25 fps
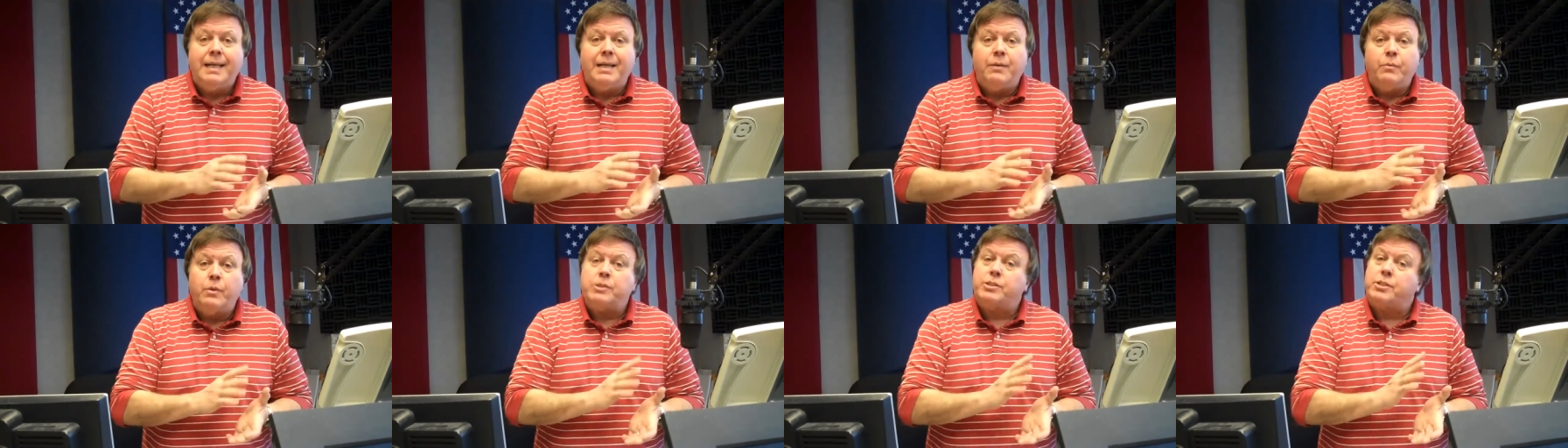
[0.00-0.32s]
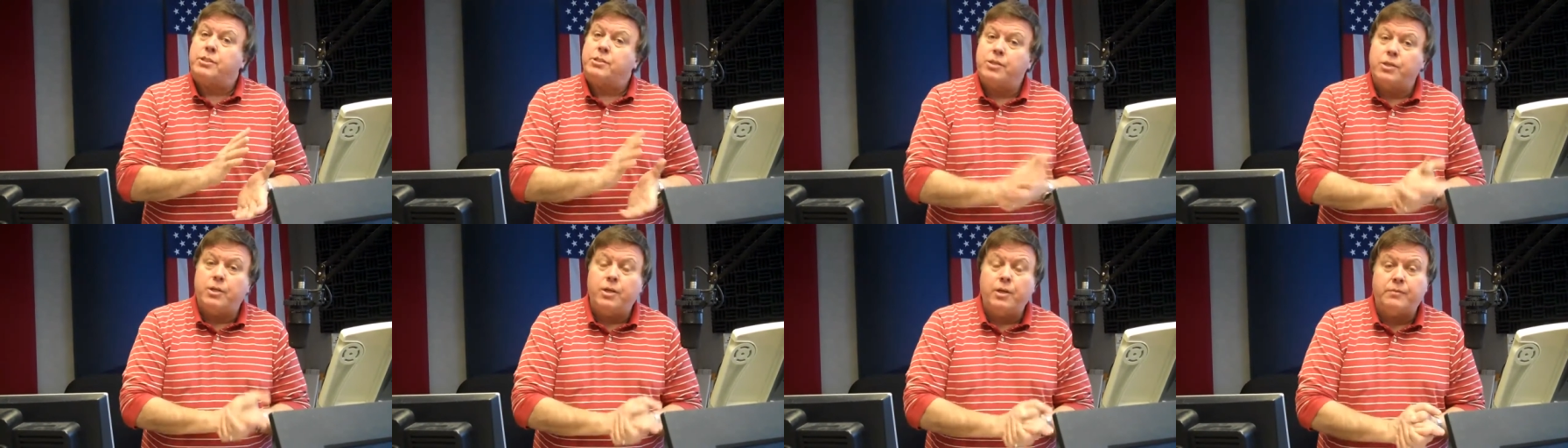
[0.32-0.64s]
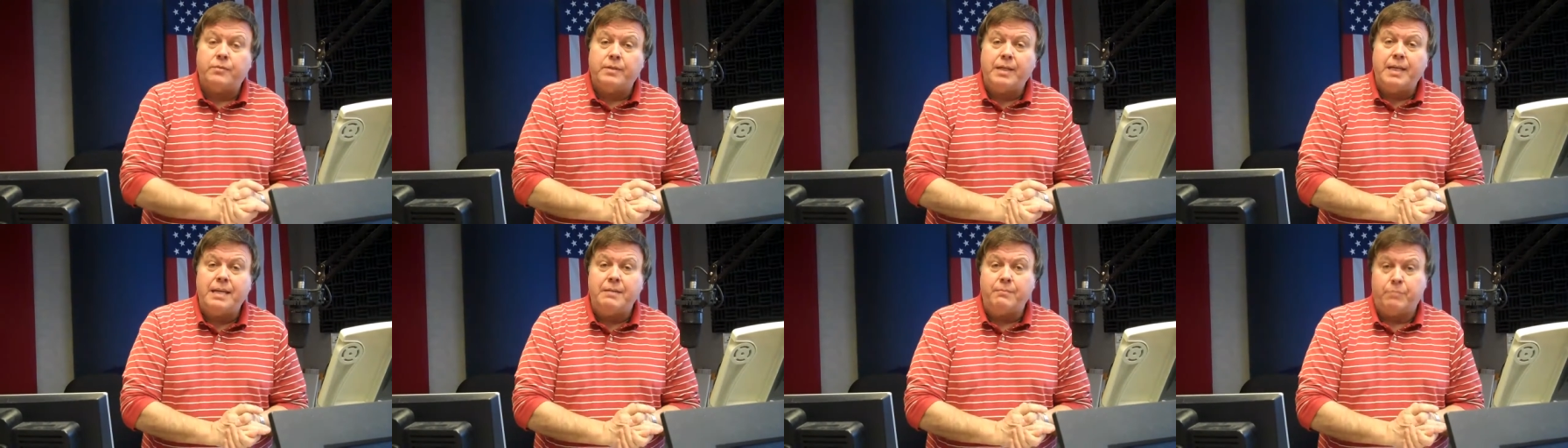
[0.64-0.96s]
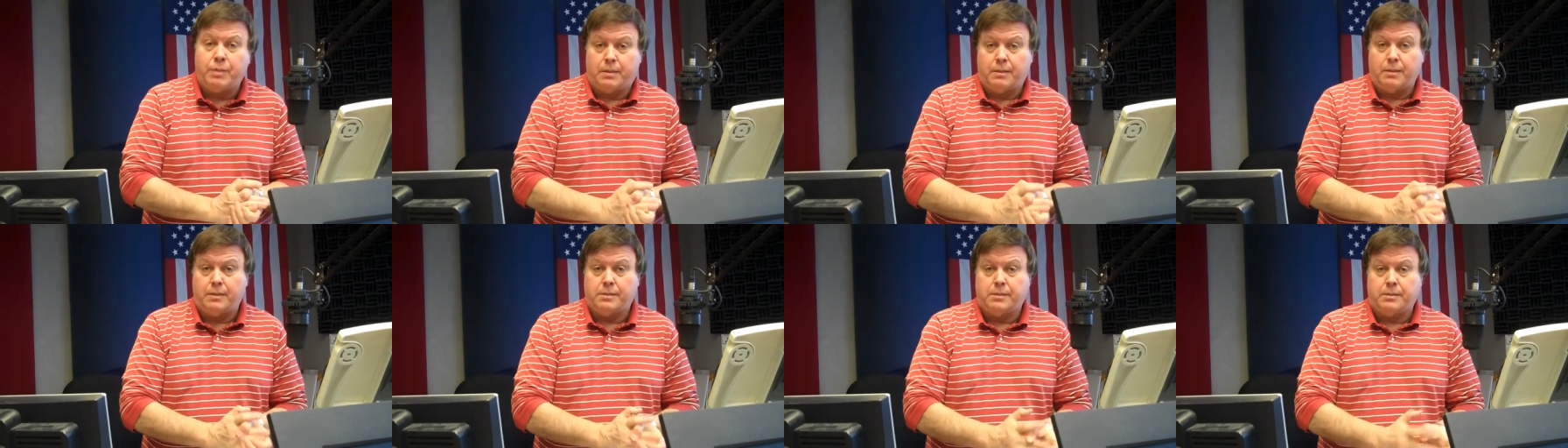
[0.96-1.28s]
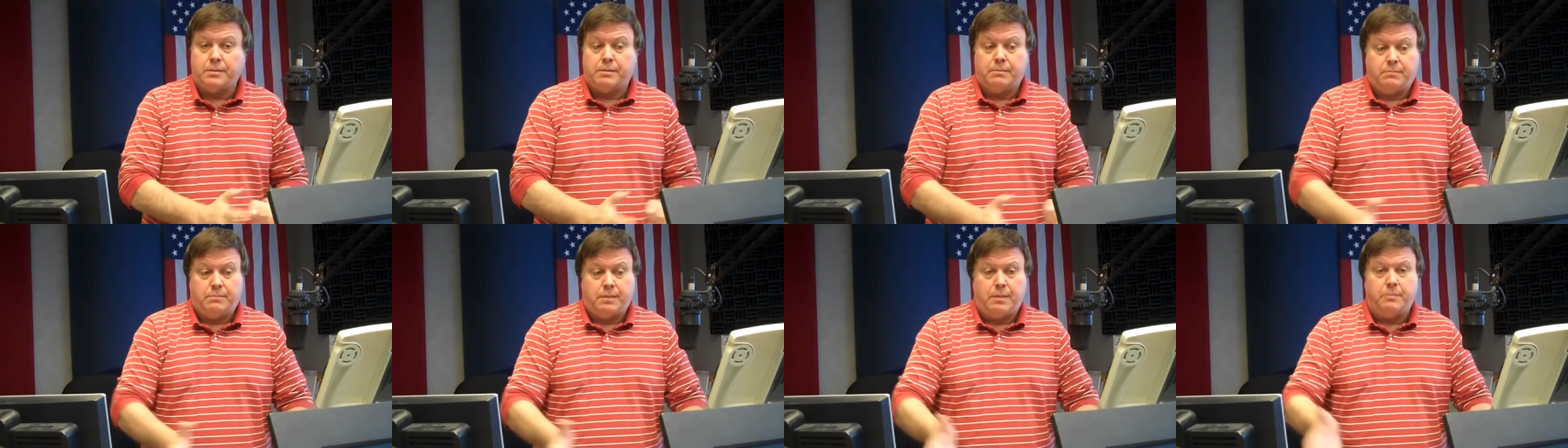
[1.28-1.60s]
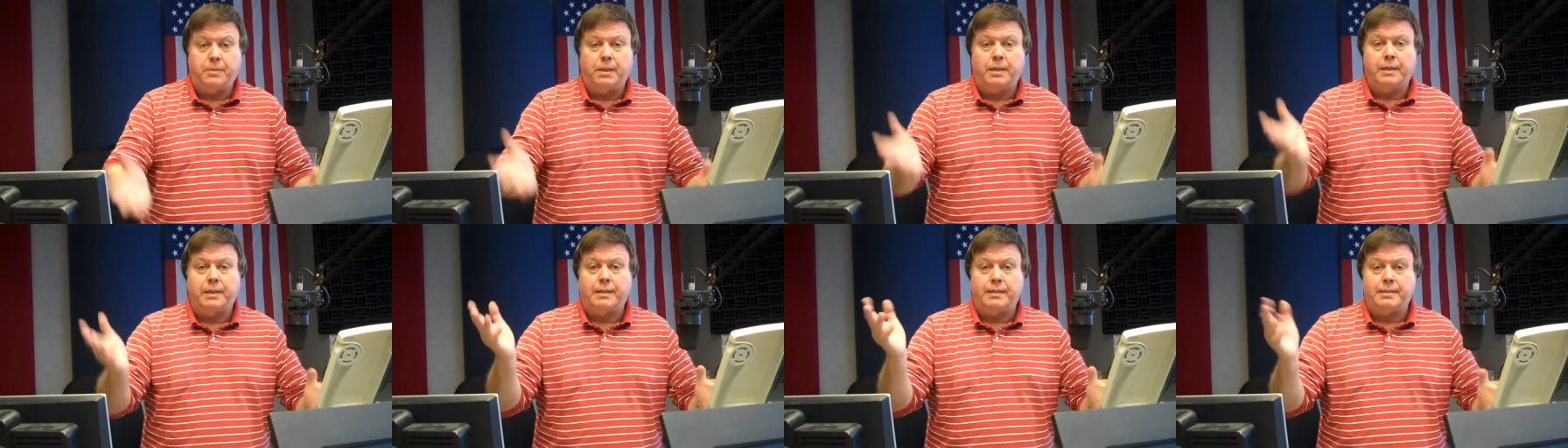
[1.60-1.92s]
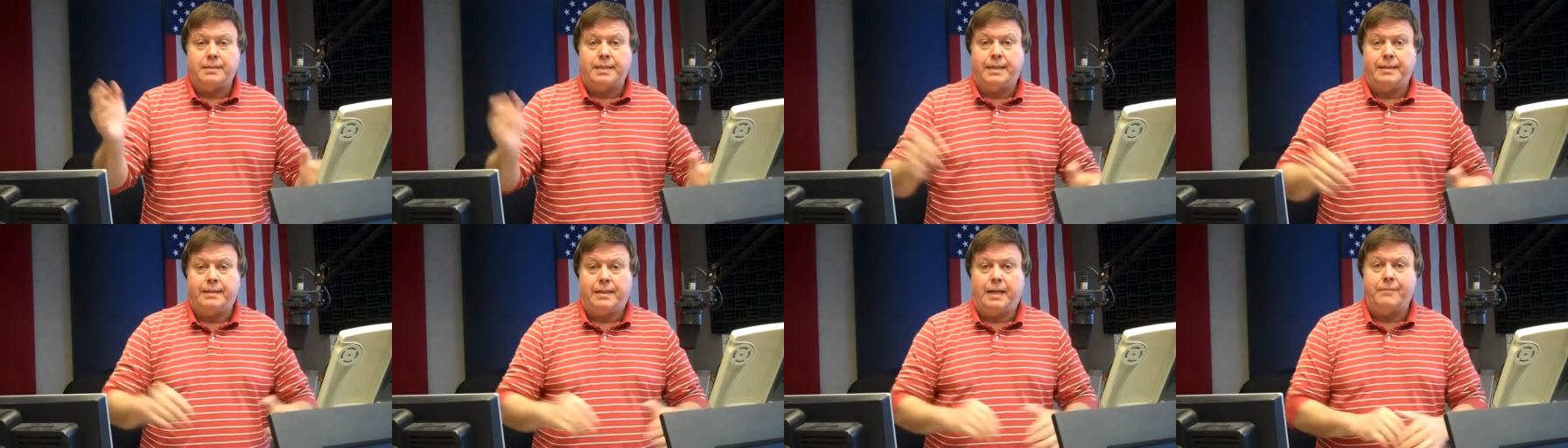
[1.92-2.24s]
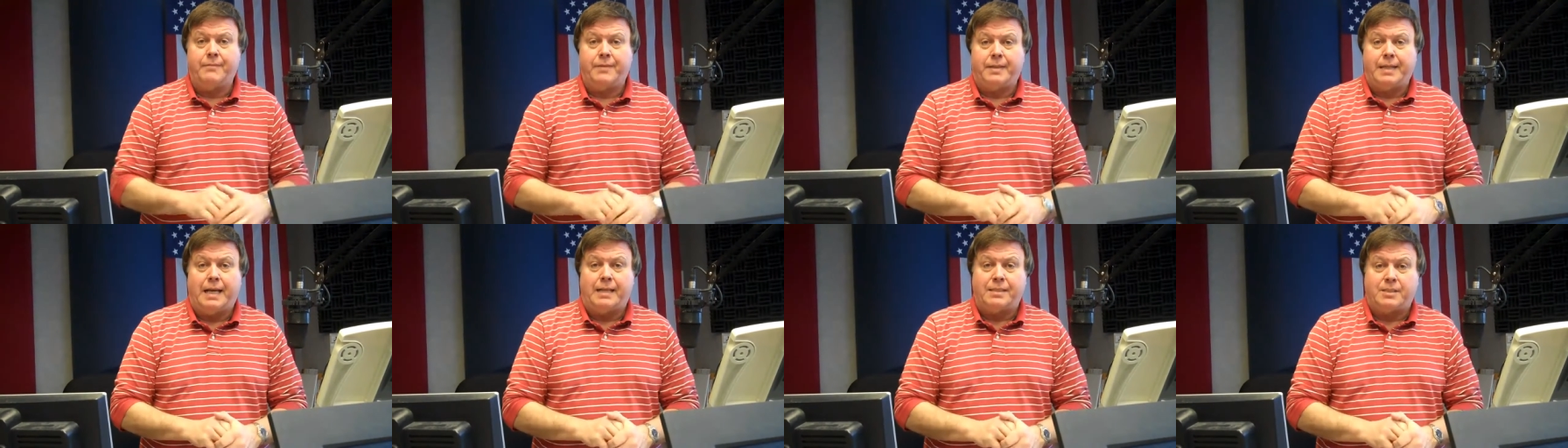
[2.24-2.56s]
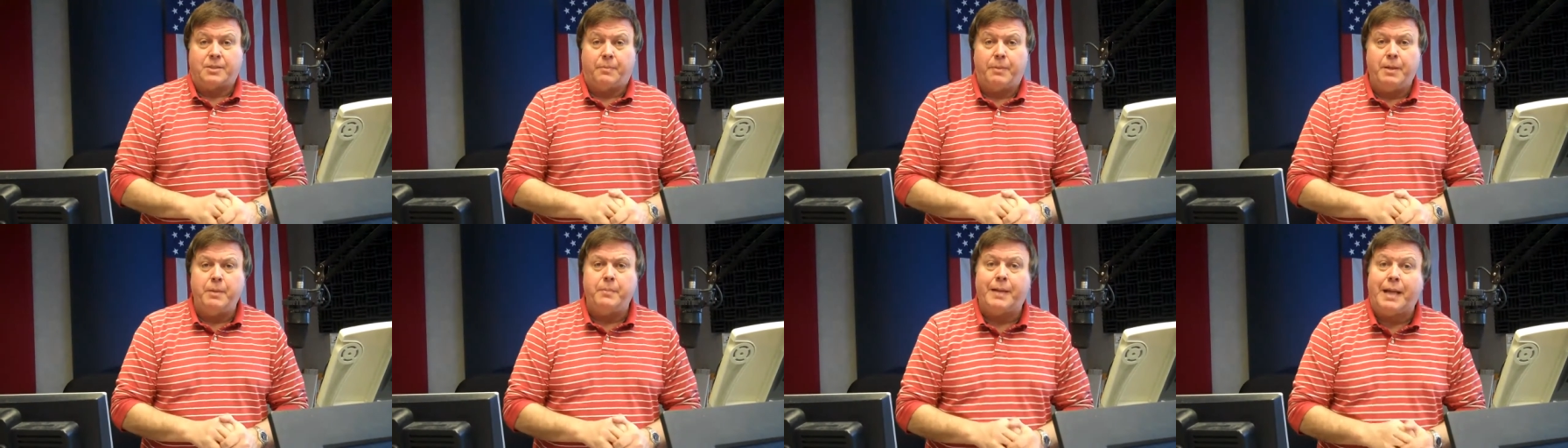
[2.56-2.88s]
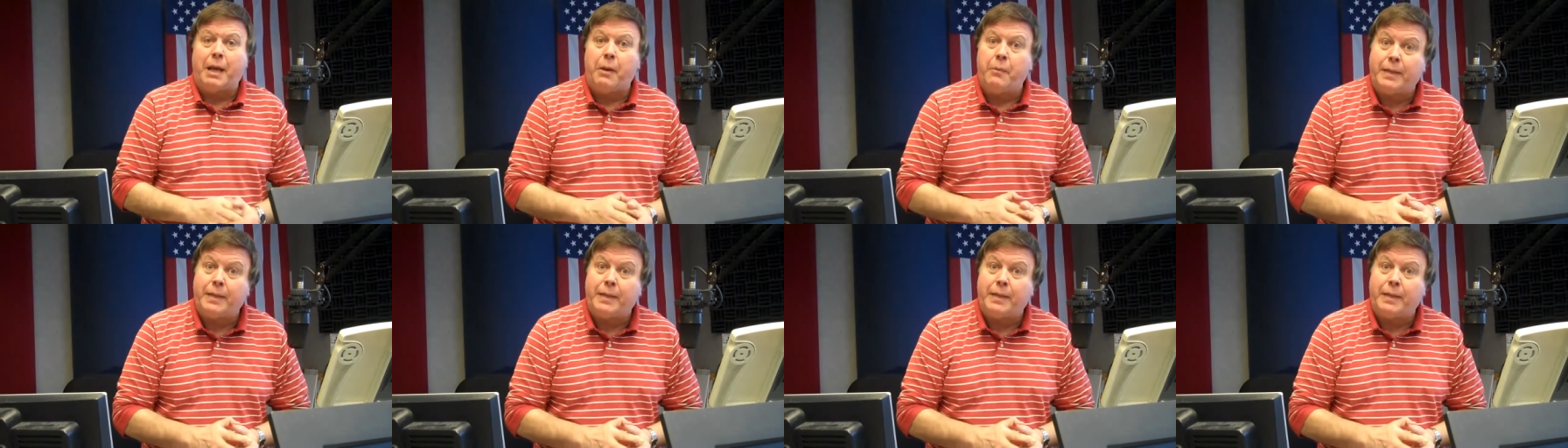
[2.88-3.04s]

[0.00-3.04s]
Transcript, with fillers: which is a good thing because I'm looking at 10, 11,000 people.